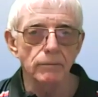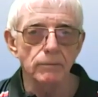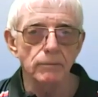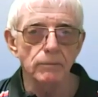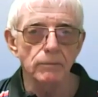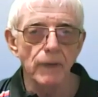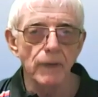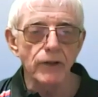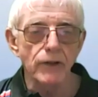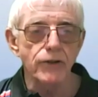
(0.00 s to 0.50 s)

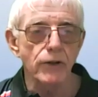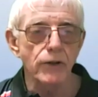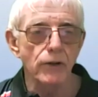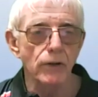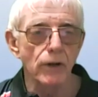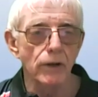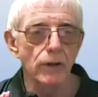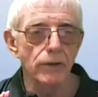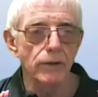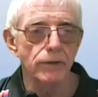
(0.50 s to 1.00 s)
make
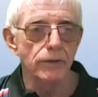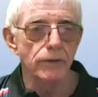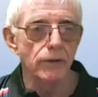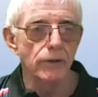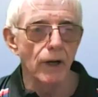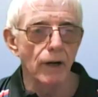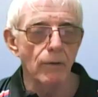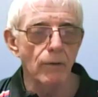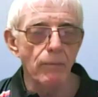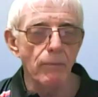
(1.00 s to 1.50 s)
sure you
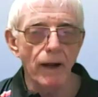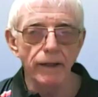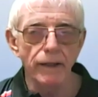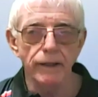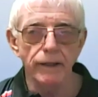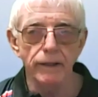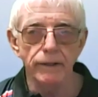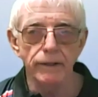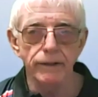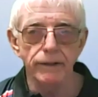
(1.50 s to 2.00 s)
have a
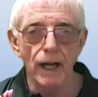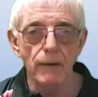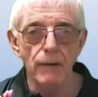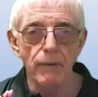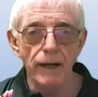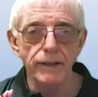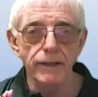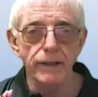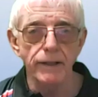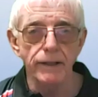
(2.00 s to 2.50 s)
Thai
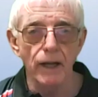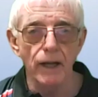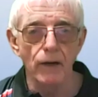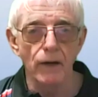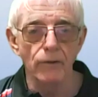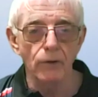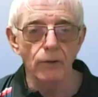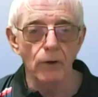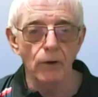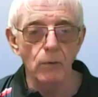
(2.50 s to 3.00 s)
bank
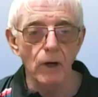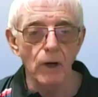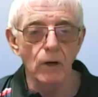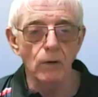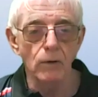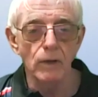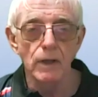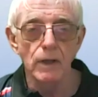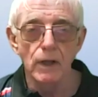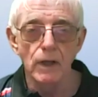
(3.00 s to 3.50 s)
account for?
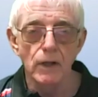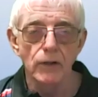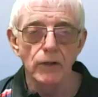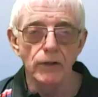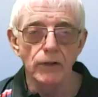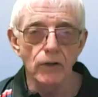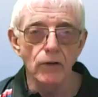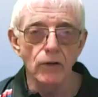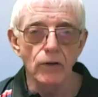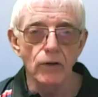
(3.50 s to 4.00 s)
Well,
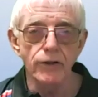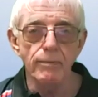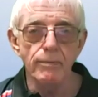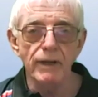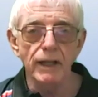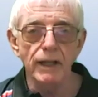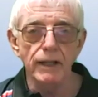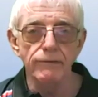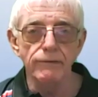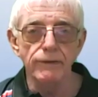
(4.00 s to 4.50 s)
you're going to be
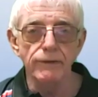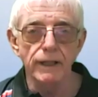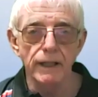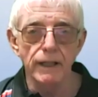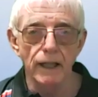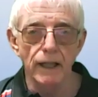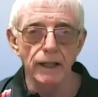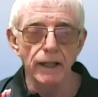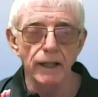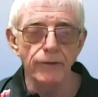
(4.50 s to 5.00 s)
living
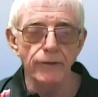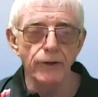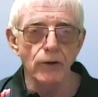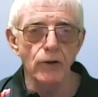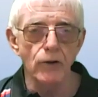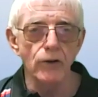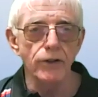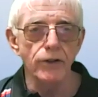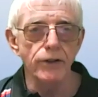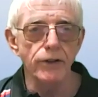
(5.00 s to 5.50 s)
here, and if you're
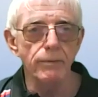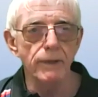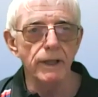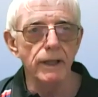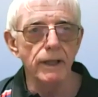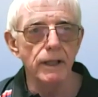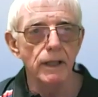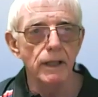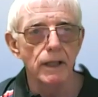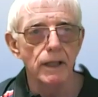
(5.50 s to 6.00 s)
going to
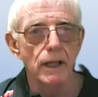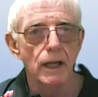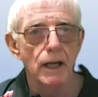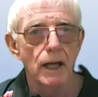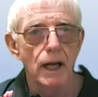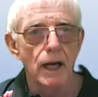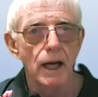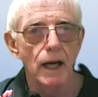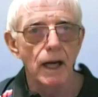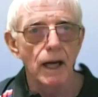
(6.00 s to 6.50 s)
be
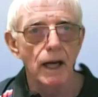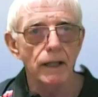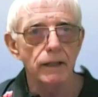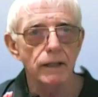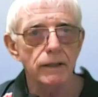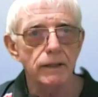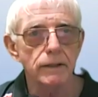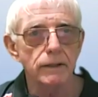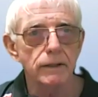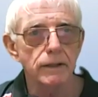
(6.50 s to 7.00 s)

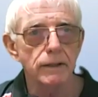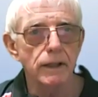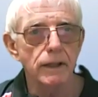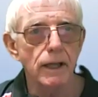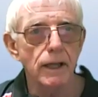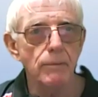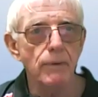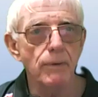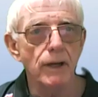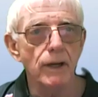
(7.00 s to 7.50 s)

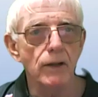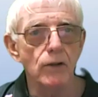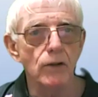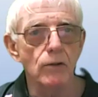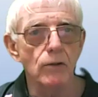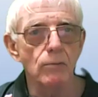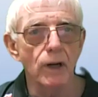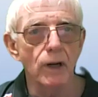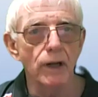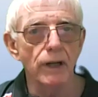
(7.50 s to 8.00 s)
keeping your
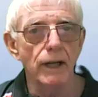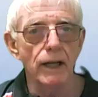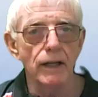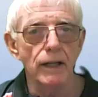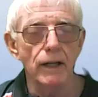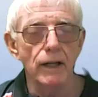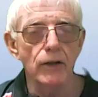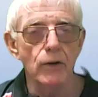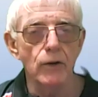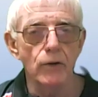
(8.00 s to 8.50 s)
money in
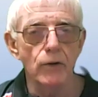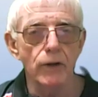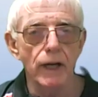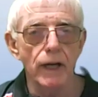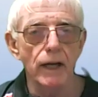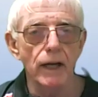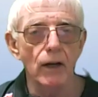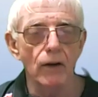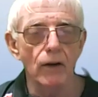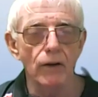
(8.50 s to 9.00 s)
the
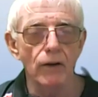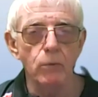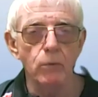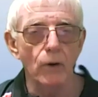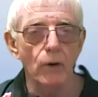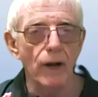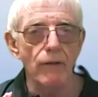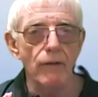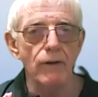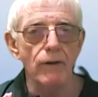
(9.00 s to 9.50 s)
UK or in
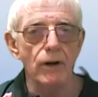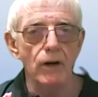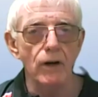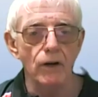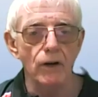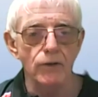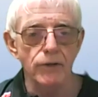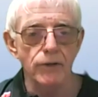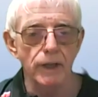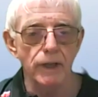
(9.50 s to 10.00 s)
whatever
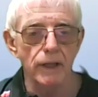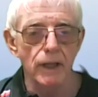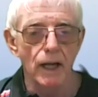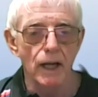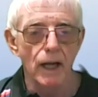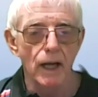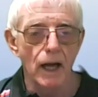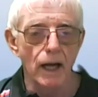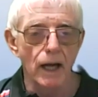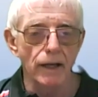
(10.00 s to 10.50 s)
country,
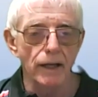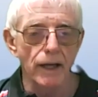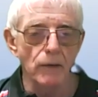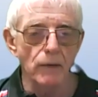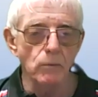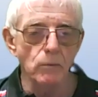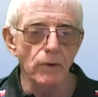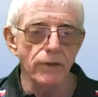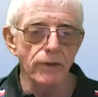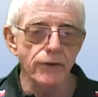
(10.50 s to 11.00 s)
and
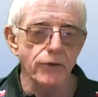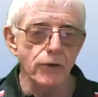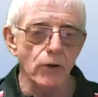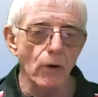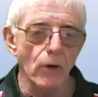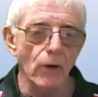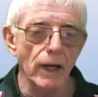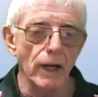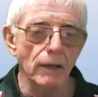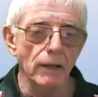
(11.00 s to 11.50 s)
then
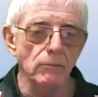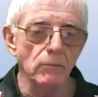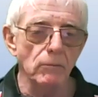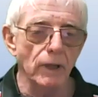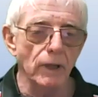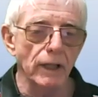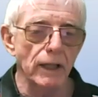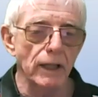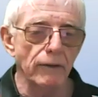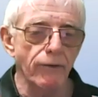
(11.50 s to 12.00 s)
withdrawing
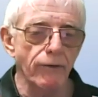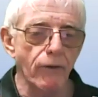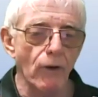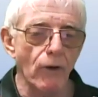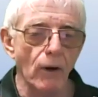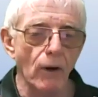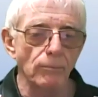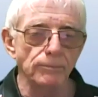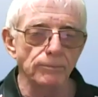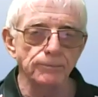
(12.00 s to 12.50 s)
money
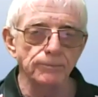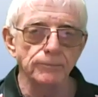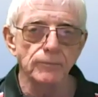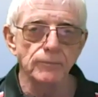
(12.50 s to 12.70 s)
from